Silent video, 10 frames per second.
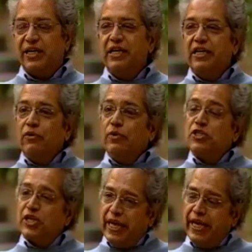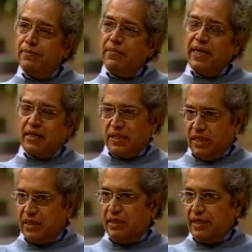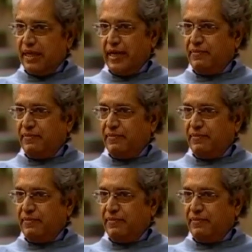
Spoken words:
which came at certain time,